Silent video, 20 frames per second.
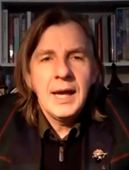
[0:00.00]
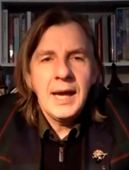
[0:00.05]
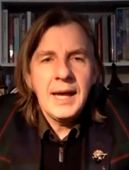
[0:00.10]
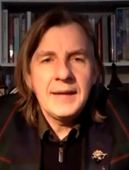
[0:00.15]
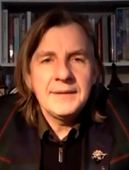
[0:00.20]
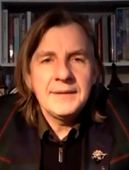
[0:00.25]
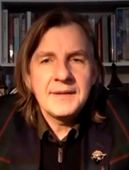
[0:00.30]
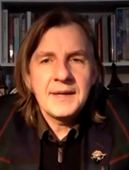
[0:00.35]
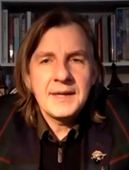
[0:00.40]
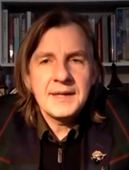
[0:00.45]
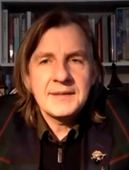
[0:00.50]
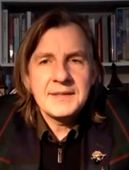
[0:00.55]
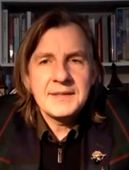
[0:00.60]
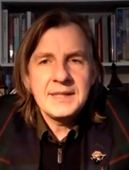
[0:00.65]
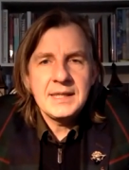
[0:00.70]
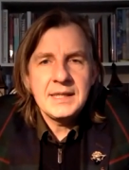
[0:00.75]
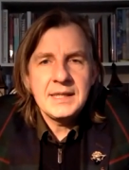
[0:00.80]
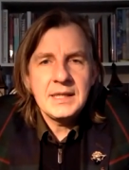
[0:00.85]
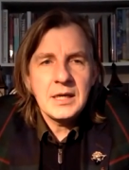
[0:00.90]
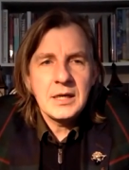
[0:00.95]
and that
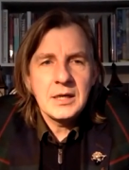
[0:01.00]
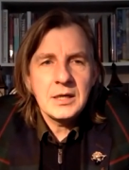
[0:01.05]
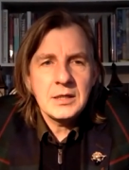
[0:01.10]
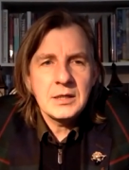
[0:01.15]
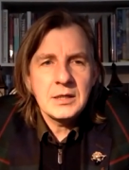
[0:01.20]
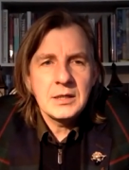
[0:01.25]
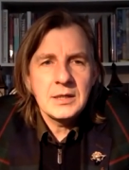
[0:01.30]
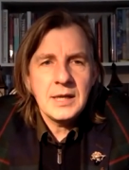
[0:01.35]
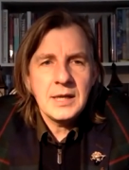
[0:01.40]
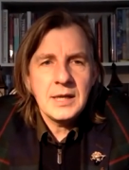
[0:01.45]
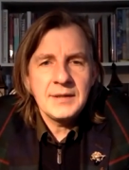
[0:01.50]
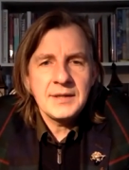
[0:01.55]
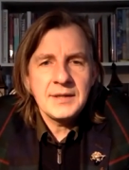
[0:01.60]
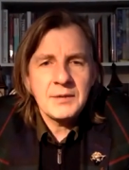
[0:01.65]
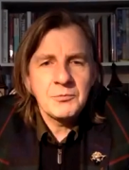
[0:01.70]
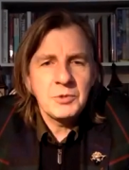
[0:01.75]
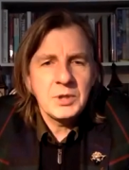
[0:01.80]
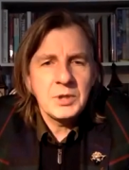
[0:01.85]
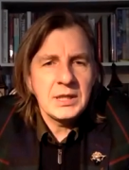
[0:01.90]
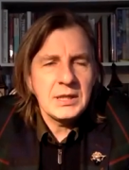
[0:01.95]
he uh, and
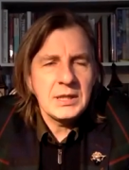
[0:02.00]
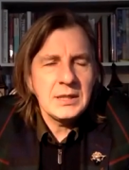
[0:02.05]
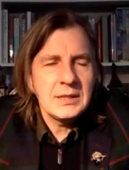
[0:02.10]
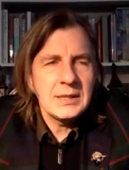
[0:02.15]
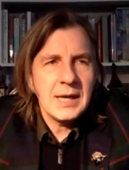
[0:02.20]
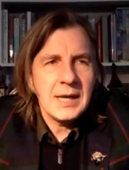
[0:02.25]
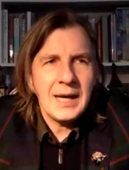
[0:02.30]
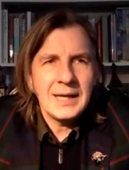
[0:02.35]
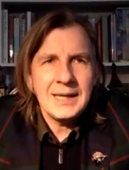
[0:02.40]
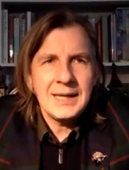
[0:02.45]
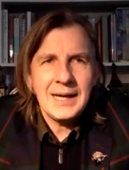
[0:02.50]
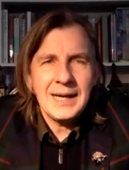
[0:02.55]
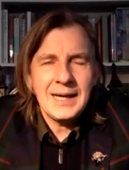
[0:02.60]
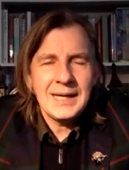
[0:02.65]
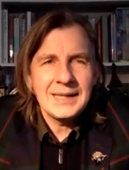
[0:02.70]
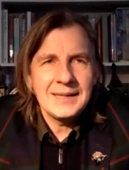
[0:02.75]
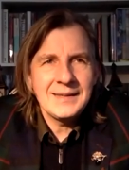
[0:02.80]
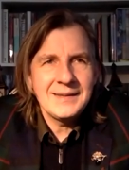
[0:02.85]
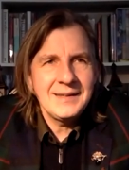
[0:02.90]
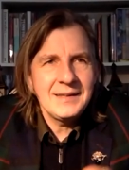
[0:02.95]
then we I,
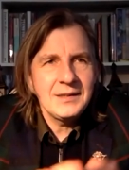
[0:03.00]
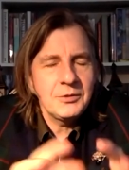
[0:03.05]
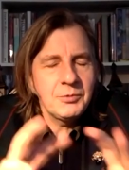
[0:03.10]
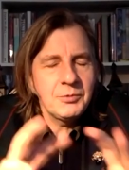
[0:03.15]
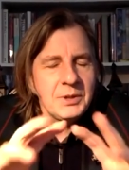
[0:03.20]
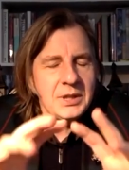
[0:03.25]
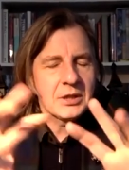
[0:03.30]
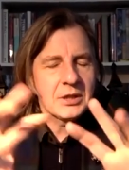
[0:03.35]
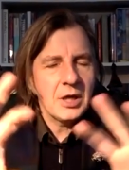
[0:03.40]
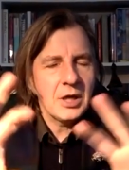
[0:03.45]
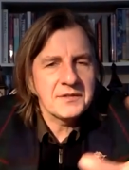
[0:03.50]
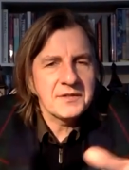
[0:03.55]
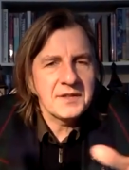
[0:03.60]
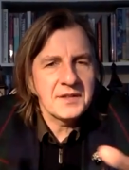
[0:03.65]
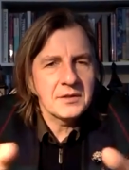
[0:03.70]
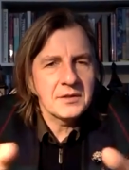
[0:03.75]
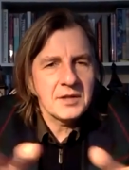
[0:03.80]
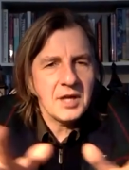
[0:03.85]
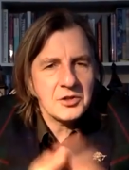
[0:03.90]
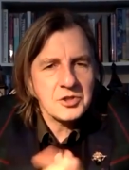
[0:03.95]
I, think we got
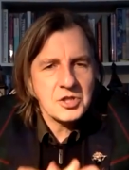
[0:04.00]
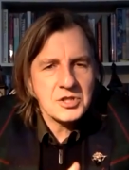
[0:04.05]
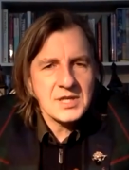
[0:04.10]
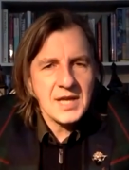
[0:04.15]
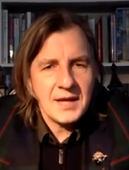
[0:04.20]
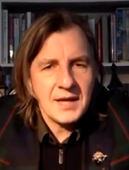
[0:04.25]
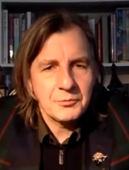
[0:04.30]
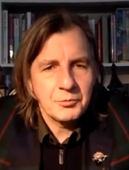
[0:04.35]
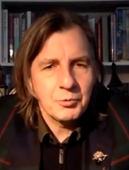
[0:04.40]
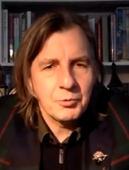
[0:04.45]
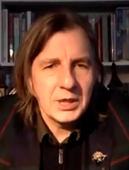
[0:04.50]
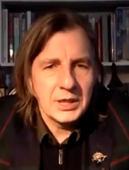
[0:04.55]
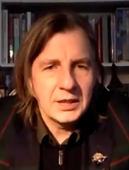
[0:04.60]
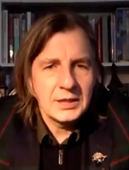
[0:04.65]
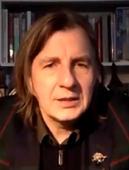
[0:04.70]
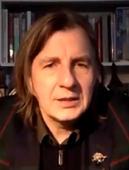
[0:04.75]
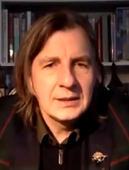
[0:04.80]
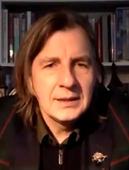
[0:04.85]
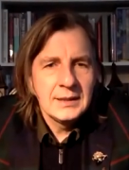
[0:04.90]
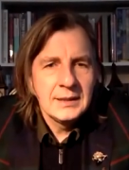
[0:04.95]
in touch that way,
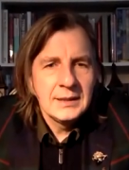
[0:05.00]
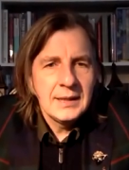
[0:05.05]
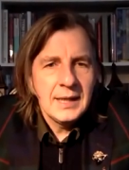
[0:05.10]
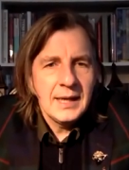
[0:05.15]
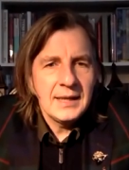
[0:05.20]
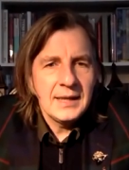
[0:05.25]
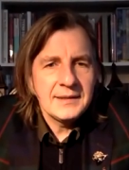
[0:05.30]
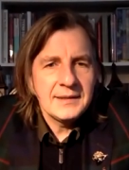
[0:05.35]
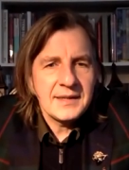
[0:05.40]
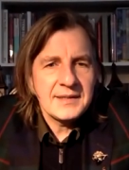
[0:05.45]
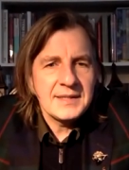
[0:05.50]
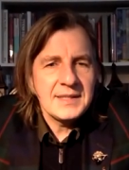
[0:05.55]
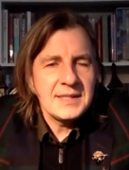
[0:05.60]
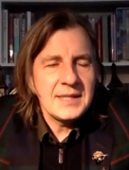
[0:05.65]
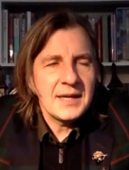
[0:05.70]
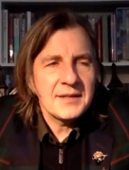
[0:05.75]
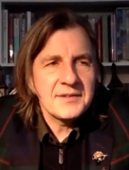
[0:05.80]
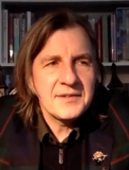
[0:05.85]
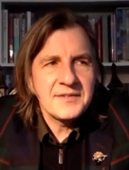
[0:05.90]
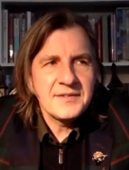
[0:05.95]
and that he
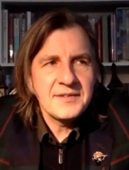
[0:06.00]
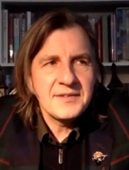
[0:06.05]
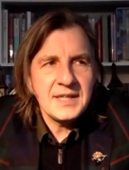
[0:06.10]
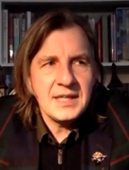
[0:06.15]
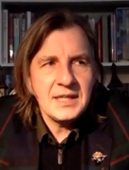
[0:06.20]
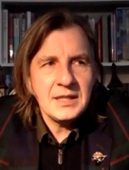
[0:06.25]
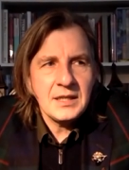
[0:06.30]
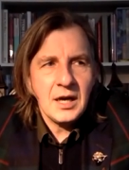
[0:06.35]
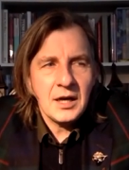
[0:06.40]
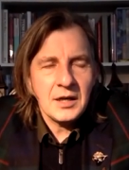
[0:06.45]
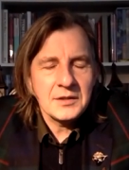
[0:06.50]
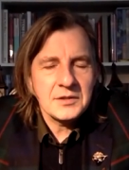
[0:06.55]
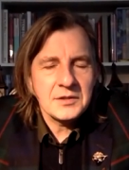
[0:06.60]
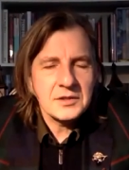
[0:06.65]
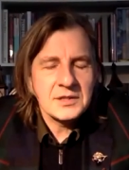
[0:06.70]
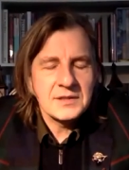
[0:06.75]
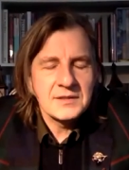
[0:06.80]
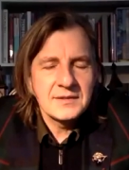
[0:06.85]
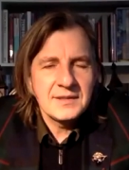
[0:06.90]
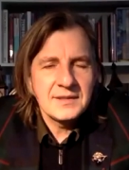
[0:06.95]
had seen
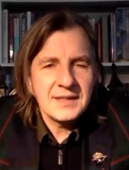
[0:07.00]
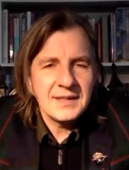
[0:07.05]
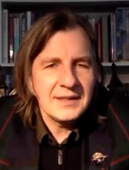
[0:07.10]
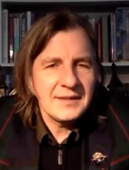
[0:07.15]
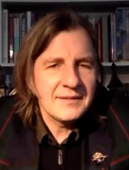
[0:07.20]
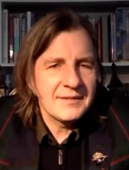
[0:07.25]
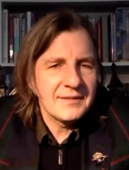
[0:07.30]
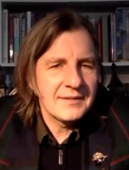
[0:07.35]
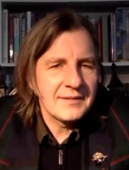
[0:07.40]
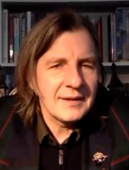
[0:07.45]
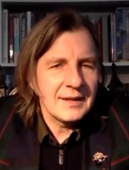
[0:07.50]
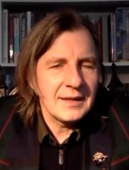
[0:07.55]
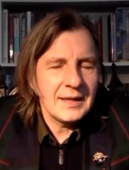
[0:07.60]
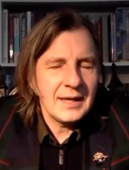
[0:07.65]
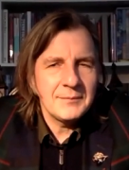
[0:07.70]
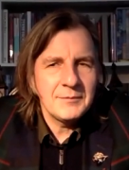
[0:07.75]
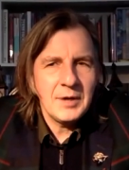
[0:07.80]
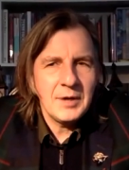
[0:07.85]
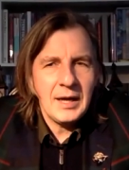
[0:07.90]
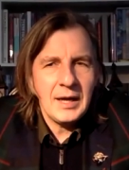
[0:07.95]
other things.
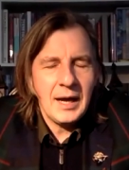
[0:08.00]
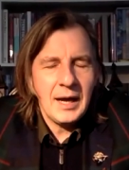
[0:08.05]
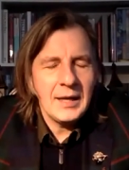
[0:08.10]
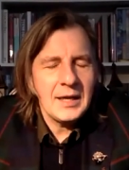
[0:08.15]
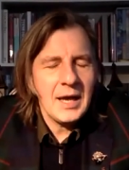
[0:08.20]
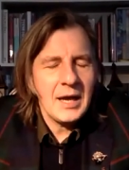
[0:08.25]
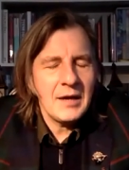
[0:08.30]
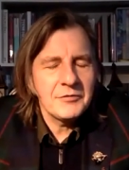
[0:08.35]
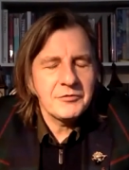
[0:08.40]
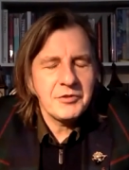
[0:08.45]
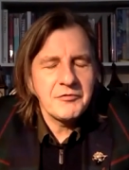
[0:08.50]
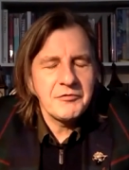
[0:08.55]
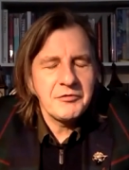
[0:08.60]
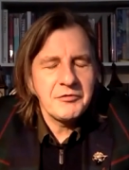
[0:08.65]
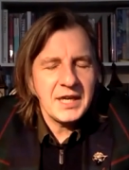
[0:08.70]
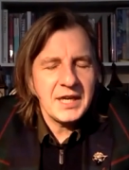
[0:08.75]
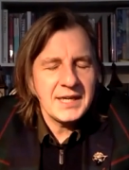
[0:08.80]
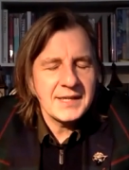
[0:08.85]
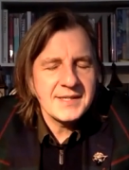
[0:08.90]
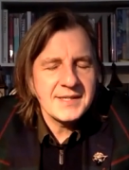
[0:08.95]
Uh, I have a
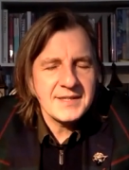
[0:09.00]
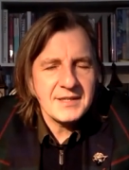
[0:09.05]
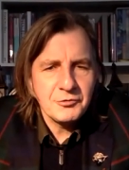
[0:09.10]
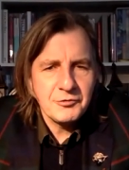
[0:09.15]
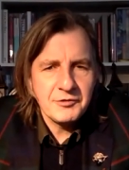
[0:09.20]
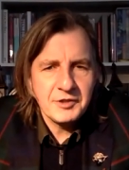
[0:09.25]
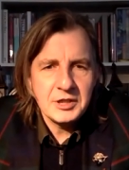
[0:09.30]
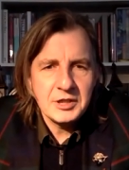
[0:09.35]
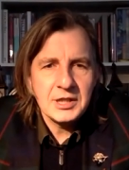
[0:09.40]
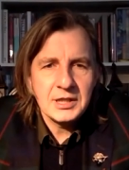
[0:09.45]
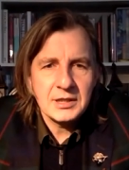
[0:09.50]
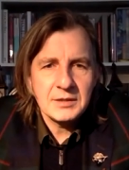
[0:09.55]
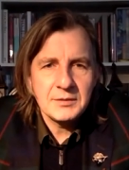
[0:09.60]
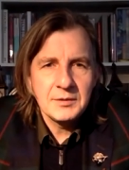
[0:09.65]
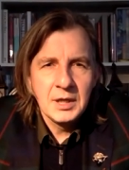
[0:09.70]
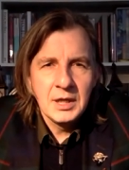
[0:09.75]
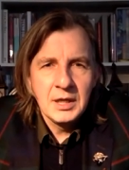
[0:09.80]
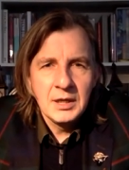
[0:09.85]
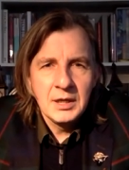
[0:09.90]
vague souvenir,